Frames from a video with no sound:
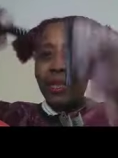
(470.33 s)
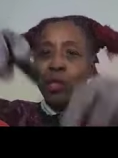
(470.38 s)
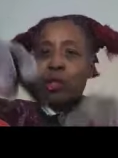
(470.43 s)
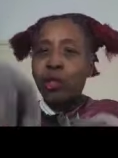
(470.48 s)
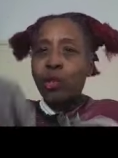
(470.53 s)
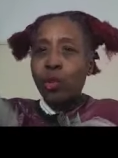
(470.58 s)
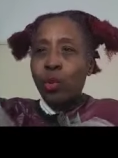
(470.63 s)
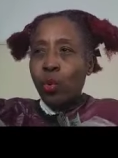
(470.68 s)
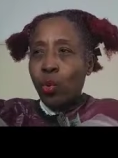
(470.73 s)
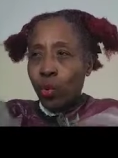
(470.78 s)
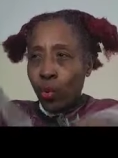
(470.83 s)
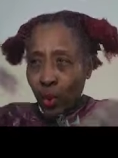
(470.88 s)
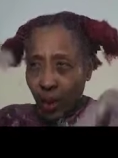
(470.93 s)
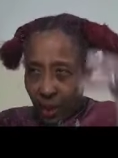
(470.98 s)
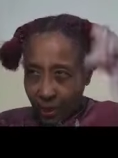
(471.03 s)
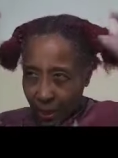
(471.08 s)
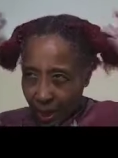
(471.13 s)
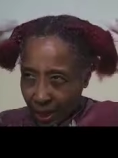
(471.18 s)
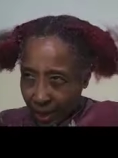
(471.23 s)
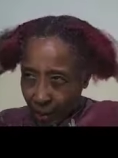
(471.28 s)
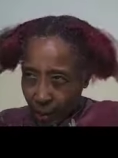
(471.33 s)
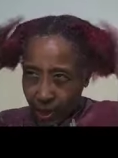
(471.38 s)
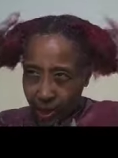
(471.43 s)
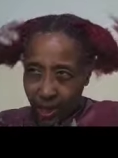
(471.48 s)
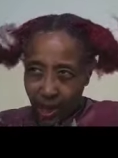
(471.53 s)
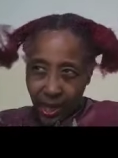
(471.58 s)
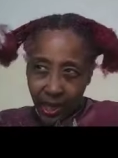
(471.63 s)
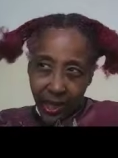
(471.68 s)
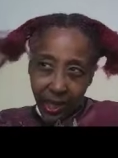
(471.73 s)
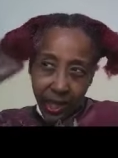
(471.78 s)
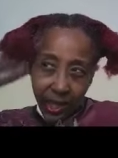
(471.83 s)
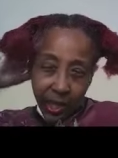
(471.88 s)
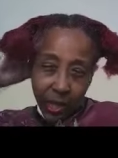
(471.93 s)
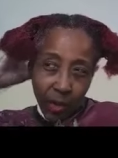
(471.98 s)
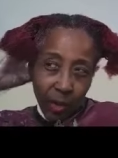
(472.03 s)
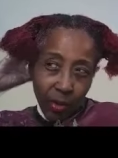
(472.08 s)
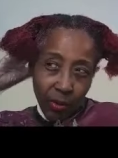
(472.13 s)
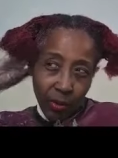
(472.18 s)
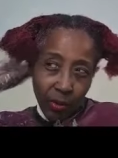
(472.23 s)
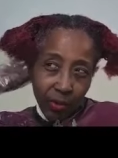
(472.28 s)
So I would take these
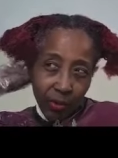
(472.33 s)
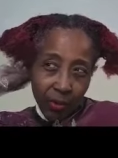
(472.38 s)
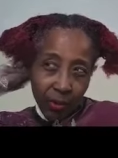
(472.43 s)
off.